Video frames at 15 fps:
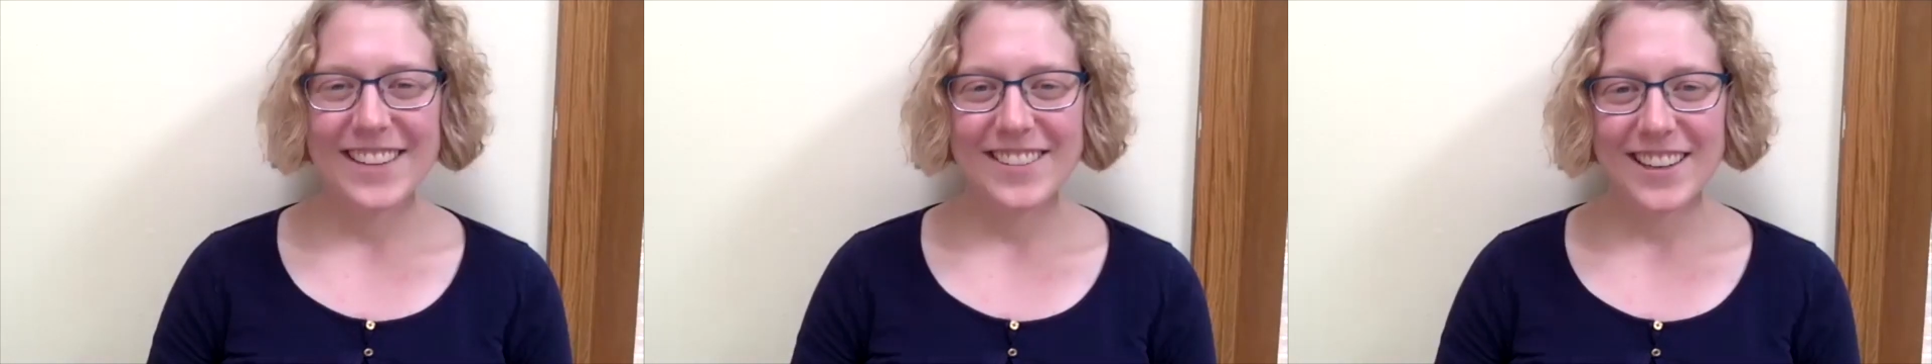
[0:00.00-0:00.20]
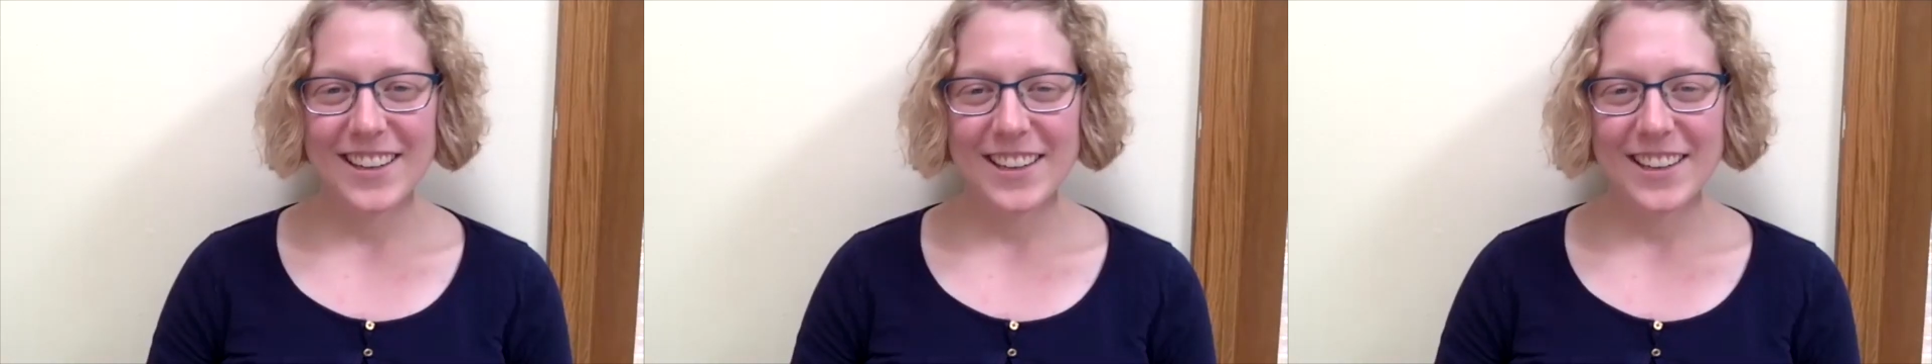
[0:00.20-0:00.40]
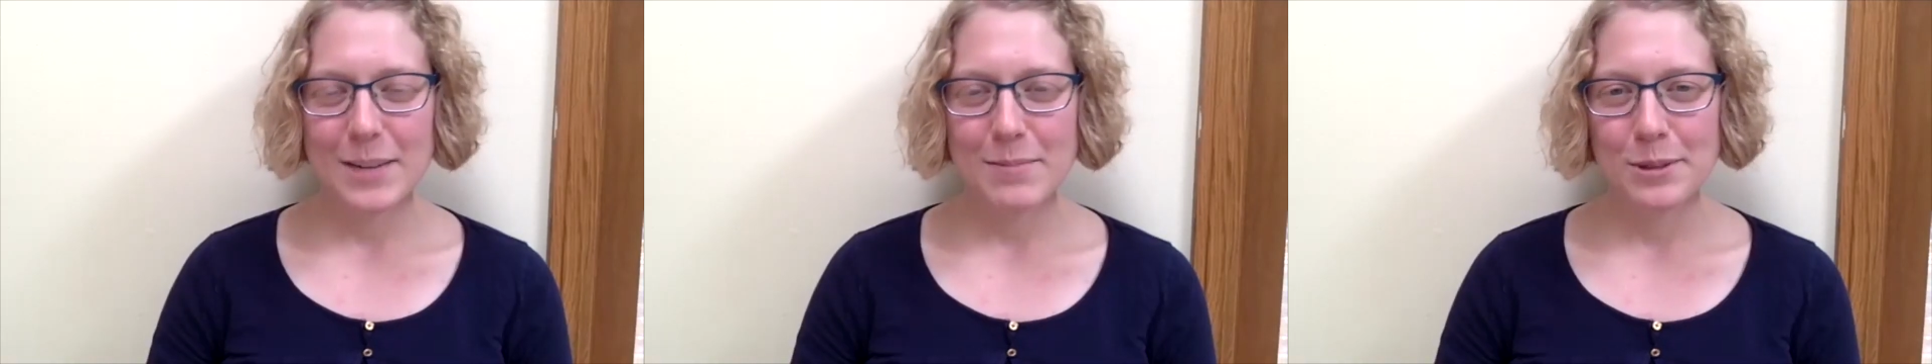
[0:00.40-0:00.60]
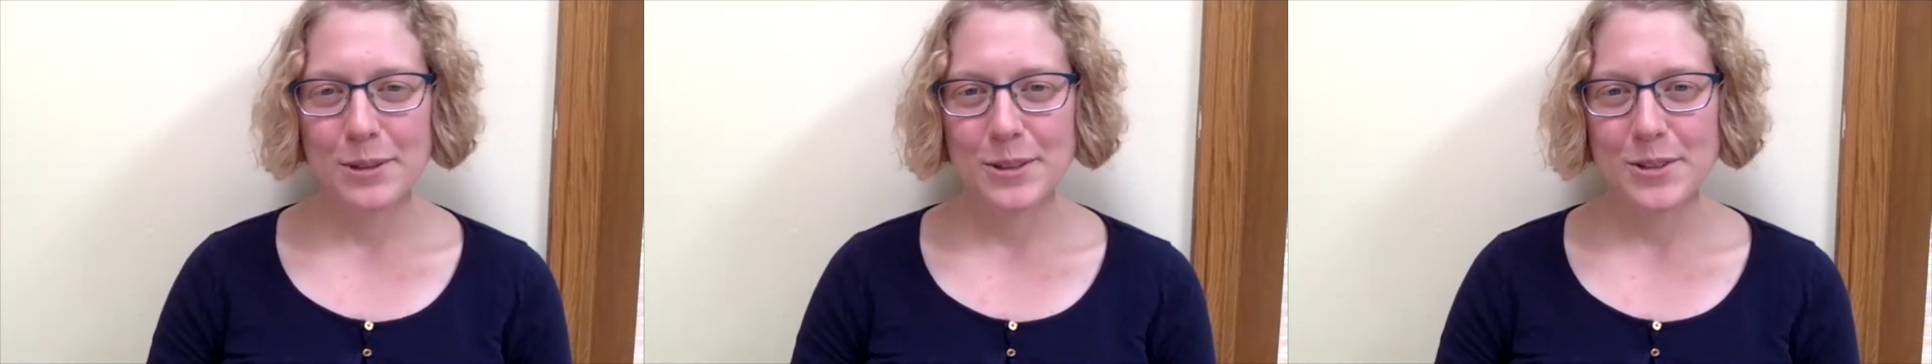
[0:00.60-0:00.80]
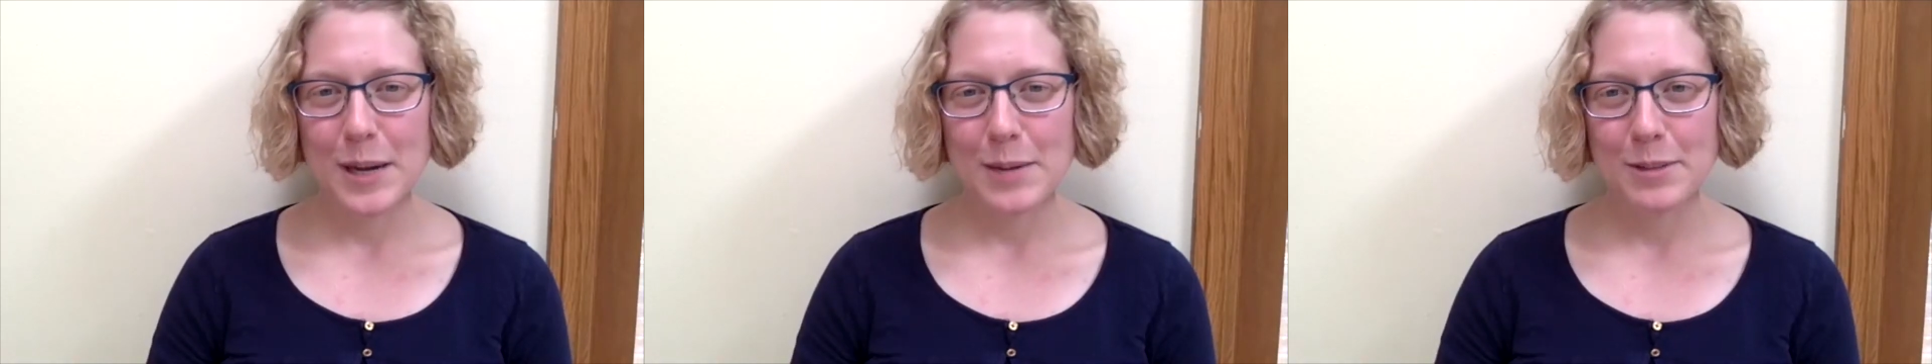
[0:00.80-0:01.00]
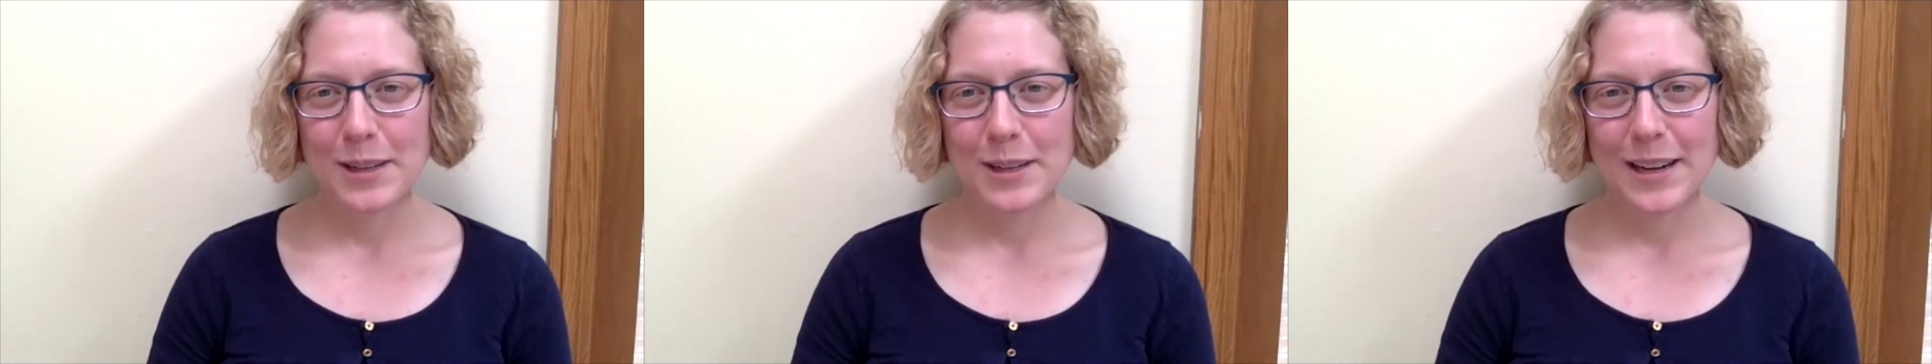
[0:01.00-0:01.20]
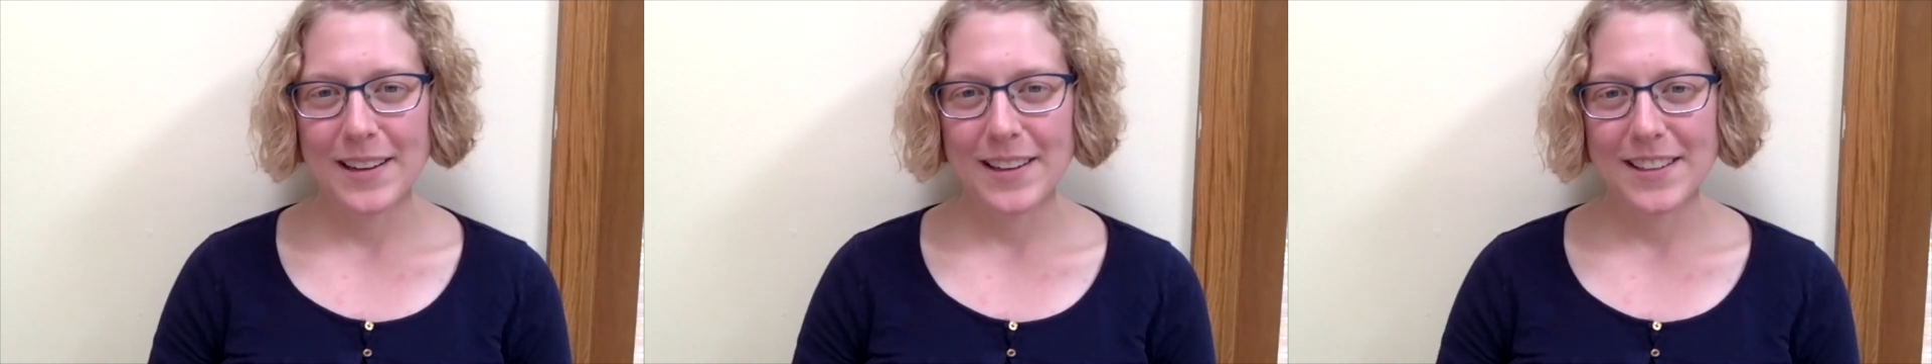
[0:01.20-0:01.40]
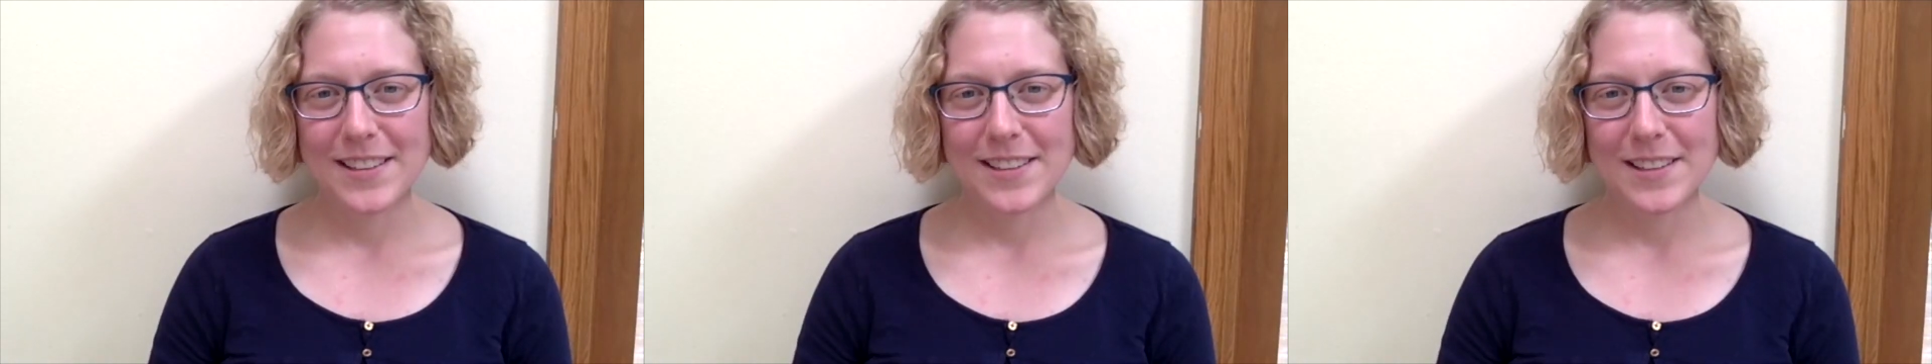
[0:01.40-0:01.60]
had a couple of tribal college